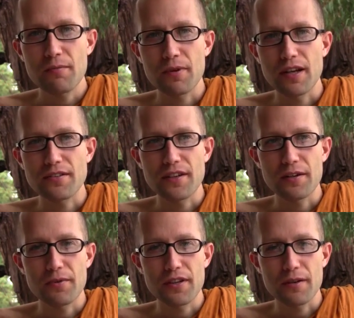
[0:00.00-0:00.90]
But I
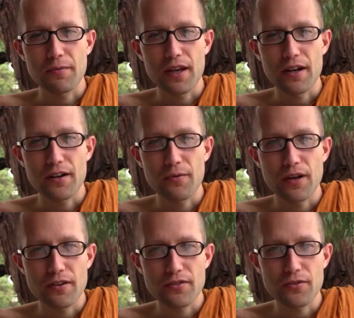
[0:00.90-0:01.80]
stayed with him there,
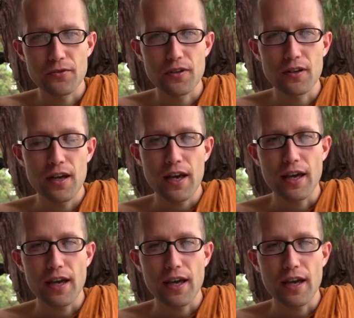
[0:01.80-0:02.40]
went to school,